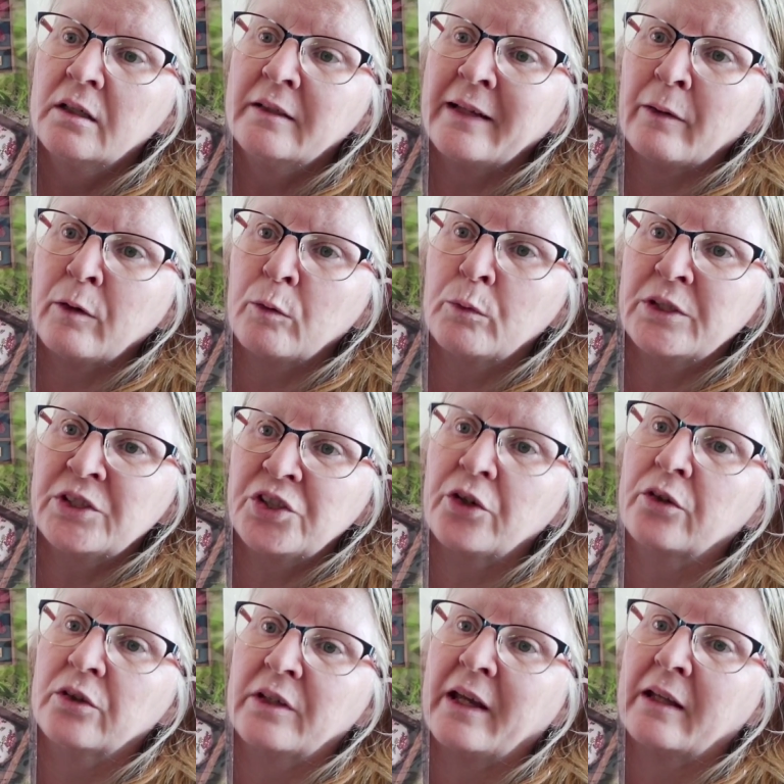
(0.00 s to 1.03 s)
Now, I wish I
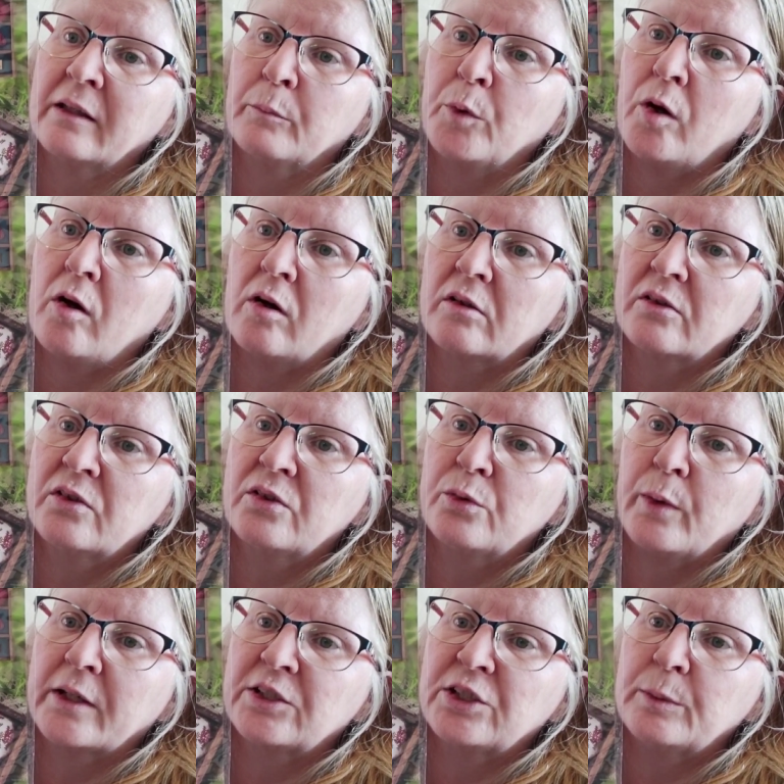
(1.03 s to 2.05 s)
could get the box
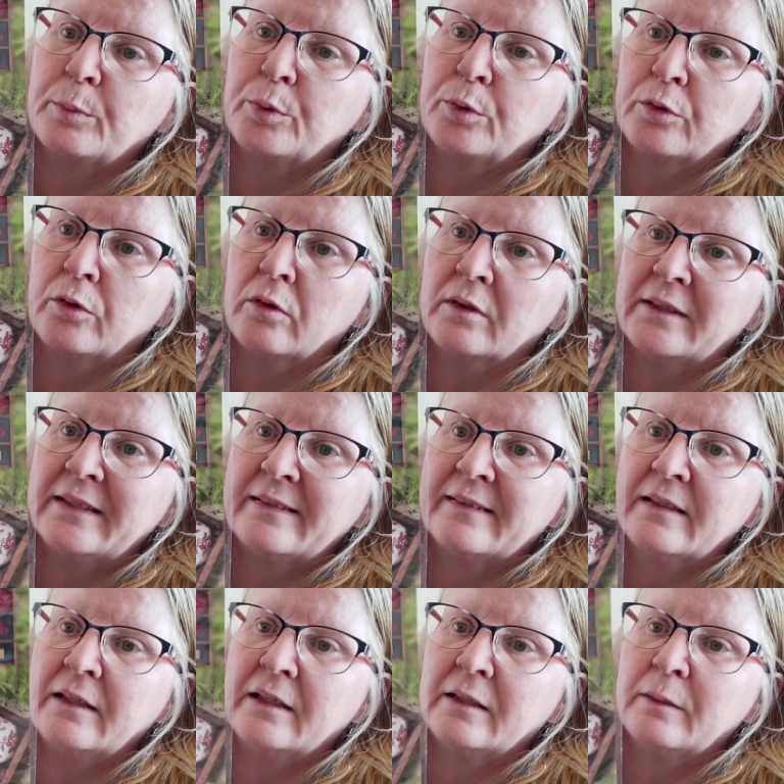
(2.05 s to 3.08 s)
to actually put all these
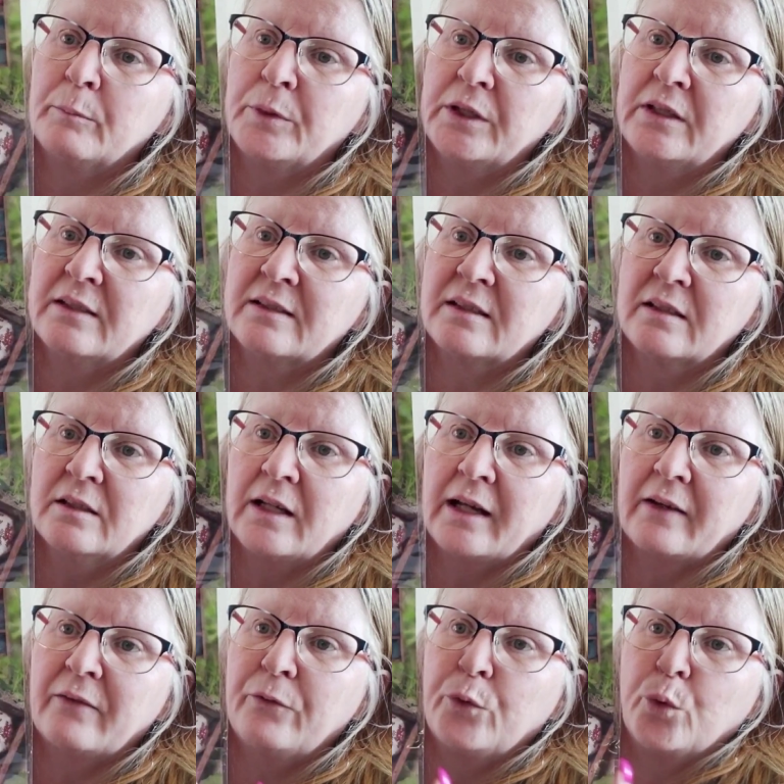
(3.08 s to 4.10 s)
in, but is there
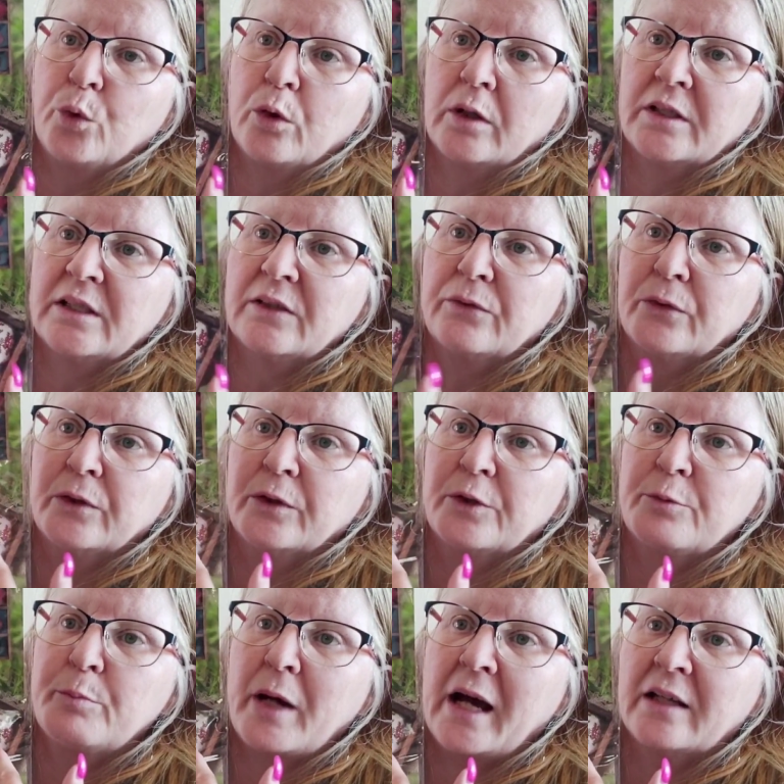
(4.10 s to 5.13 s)
like 4
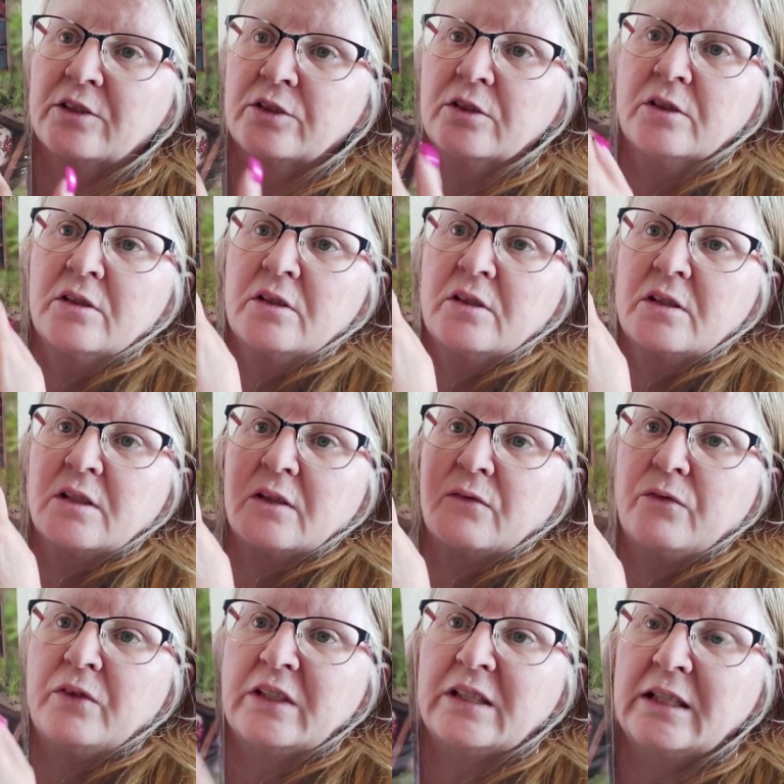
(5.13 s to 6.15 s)
different patterns
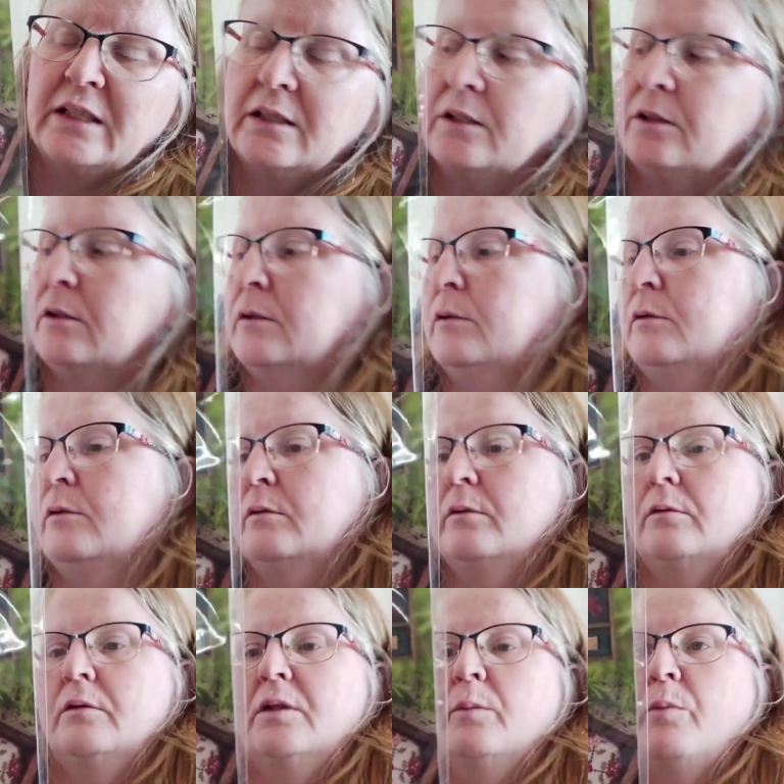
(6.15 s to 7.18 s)
that fit into
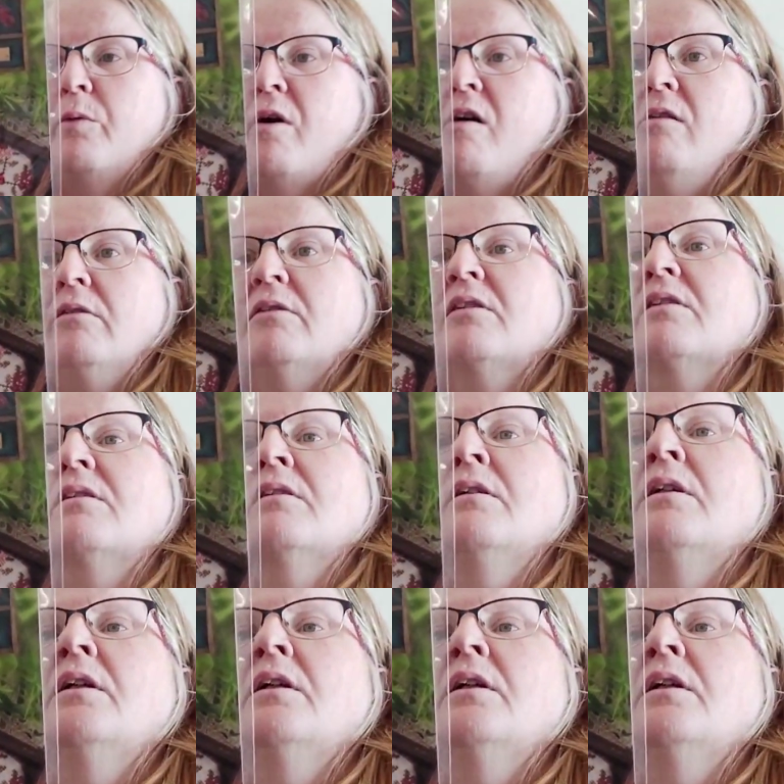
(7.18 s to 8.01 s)
the box?